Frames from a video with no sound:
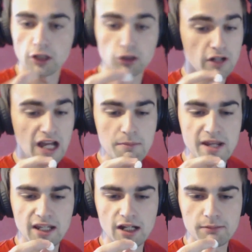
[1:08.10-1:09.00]
I don't know how
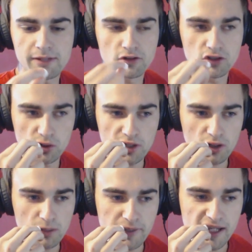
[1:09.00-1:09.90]
many I'm going to be able to do. They're
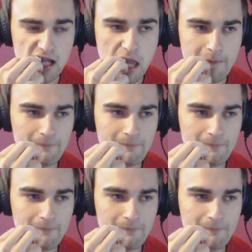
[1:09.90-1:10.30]
quite big.